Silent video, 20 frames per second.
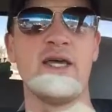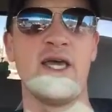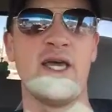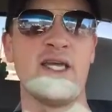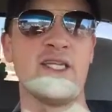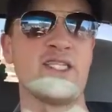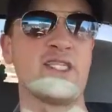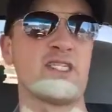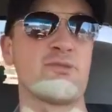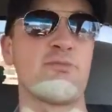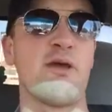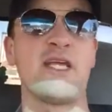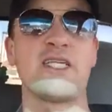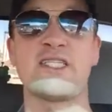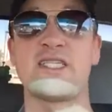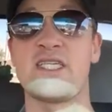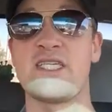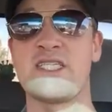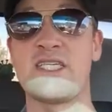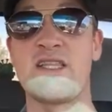and just
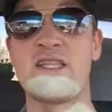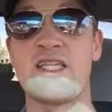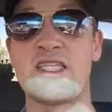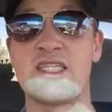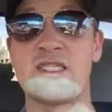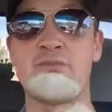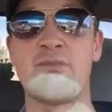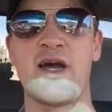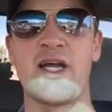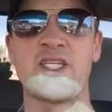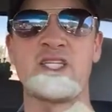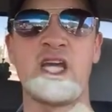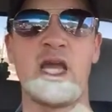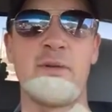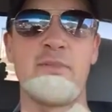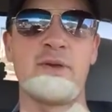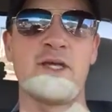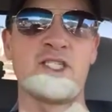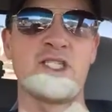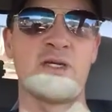basically said, "This is my
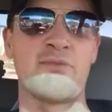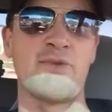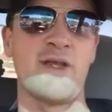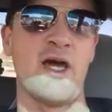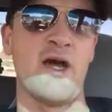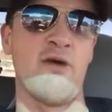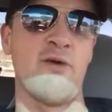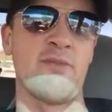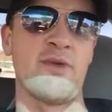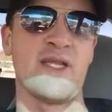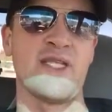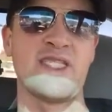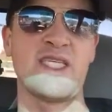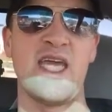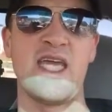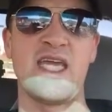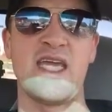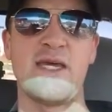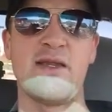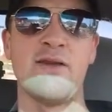championship now. I'm going to
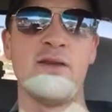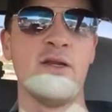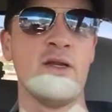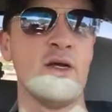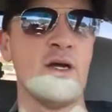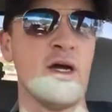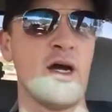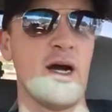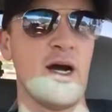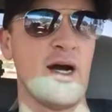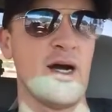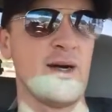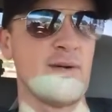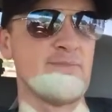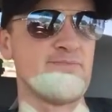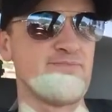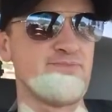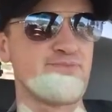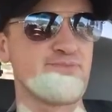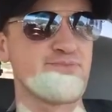take it."
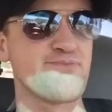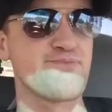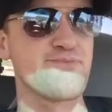Um,